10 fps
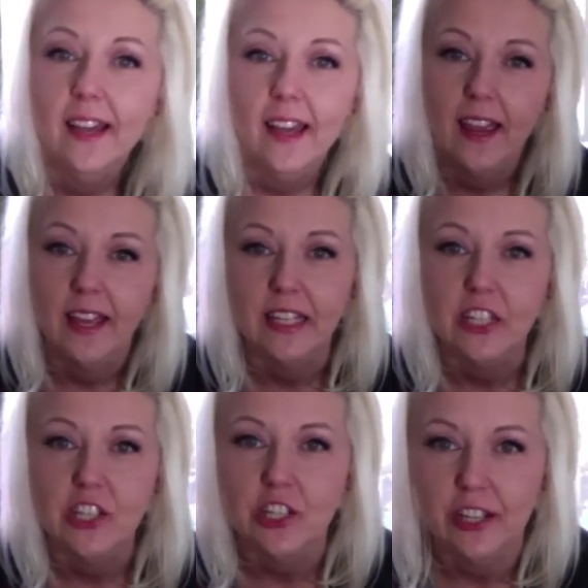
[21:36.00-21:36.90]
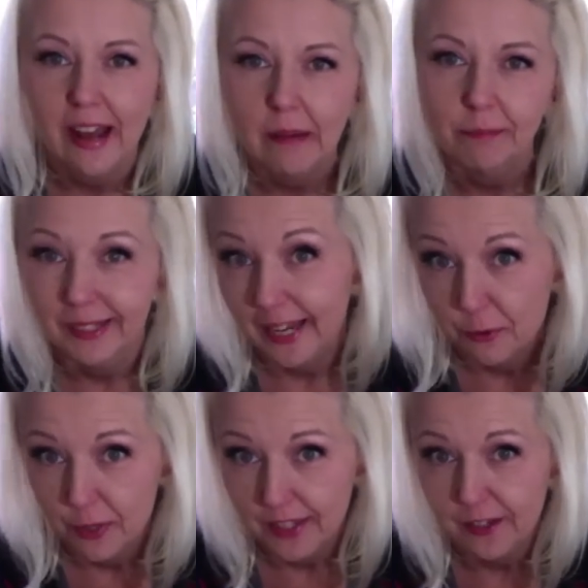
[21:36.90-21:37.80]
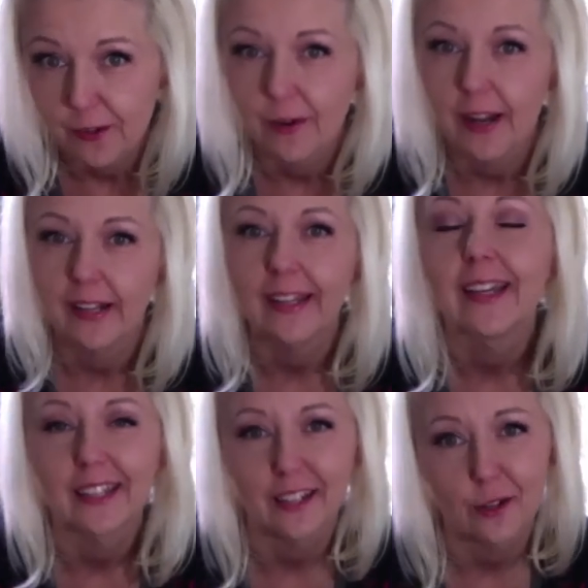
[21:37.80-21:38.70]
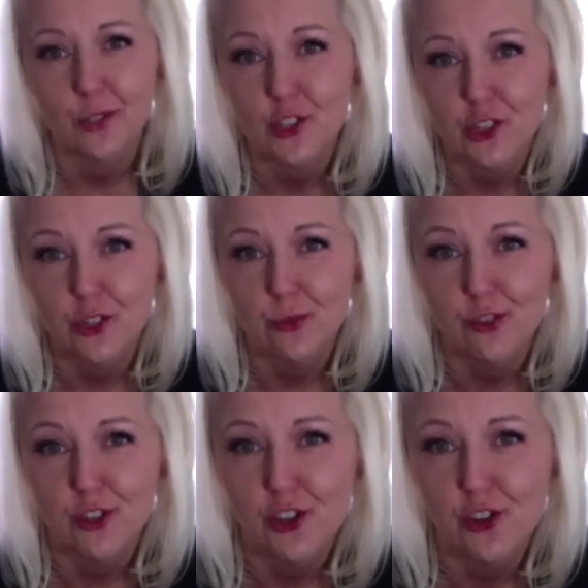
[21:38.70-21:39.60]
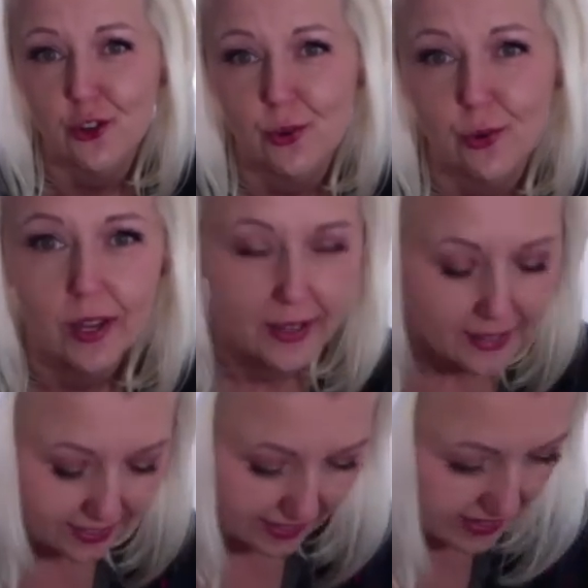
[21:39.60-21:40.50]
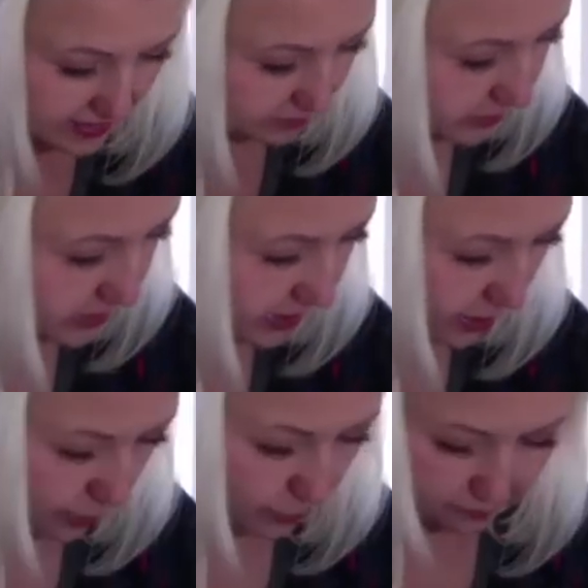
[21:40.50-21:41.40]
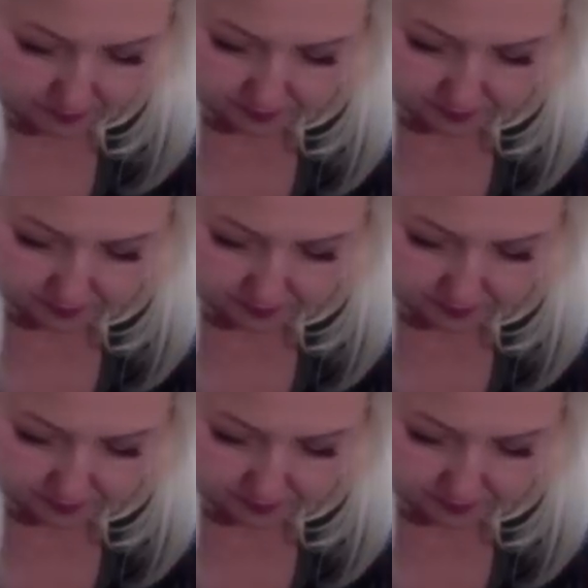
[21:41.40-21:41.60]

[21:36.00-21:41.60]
and Gigi and I played with it already. It goes choo-choo. So